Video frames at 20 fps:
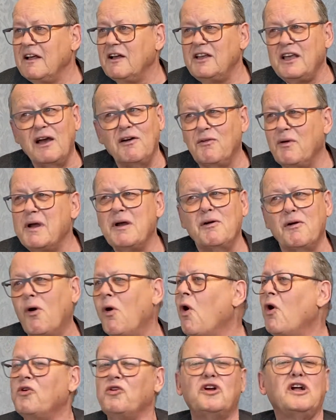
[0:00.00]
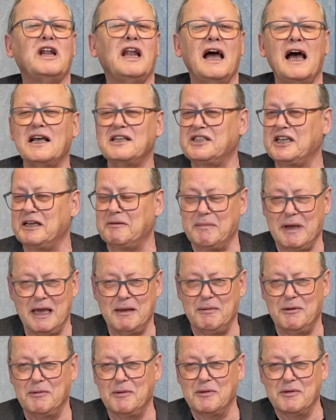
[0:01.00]
Yeah, we were classic
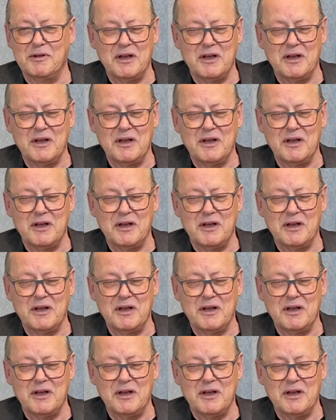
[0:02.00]
baby boomers.